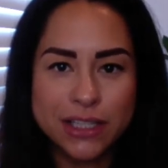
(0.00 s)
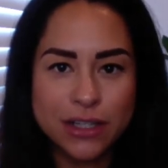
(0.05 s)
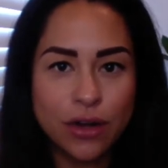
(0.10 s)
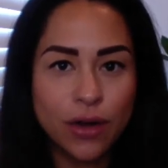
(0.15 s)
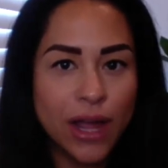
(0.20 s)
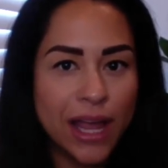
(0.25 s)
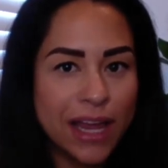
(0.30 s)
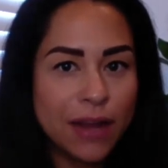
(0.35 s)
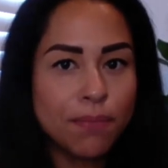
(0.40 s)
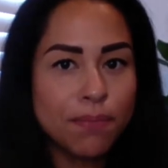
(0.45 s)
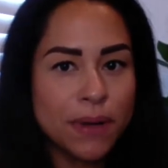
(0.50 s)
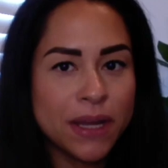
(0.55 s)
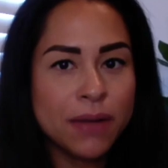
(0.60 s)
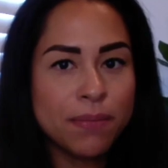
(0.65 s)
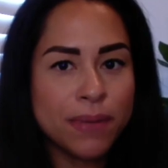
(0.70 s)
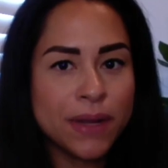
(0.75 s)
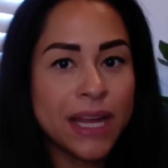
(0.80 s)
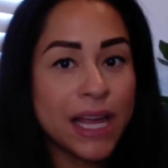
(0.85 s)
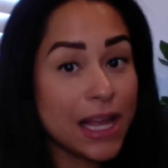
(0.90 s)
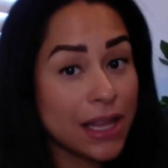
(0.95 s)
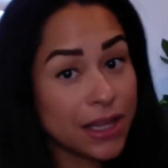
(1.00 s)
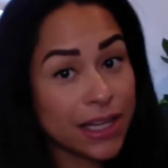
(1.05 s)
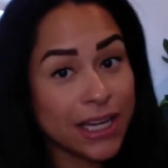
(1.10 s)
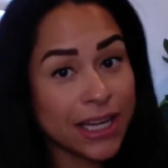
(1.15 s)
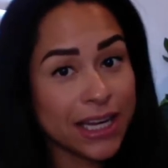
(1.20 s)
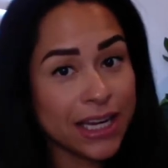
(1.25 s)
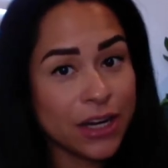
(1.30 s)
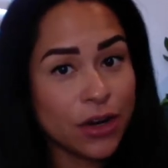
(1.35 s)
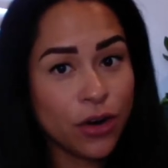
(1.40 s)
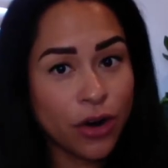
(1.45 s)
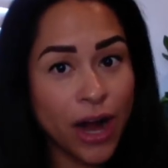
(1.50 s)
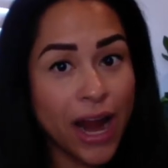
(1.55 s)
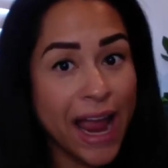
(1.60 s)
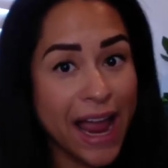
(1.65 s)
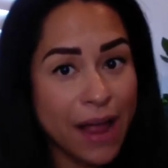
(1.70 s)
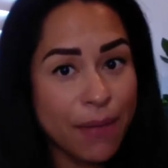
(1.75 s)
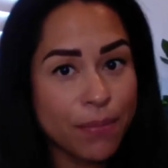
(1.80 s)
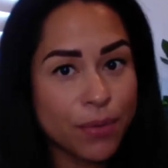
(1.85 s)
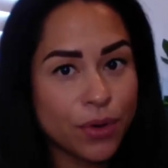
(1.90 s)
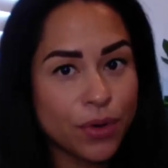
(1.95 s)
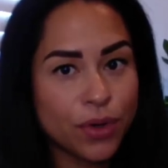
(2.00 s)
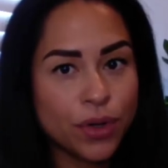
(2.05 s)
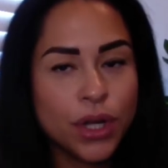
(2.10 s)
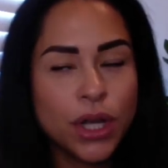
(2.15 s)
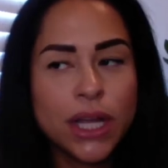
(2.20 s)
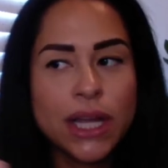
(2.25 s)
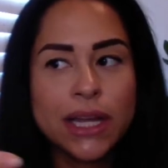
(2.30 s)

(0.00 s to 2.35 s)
So APPLE or apple